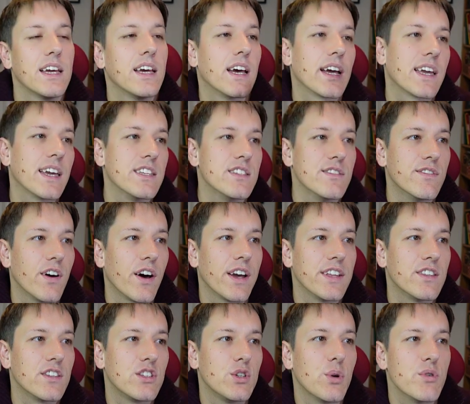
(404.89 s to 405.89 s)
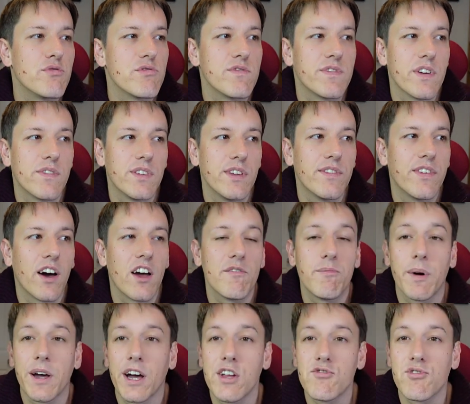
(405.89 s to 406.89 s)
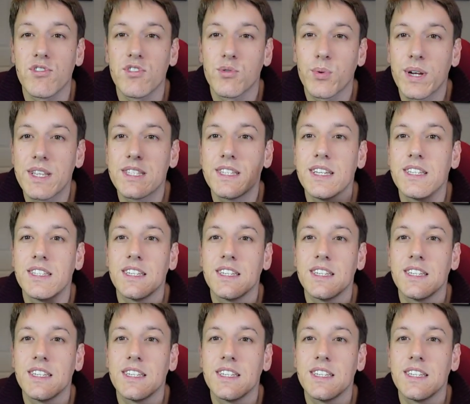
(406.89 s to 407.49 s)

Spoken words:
okay, divide 255 by 120,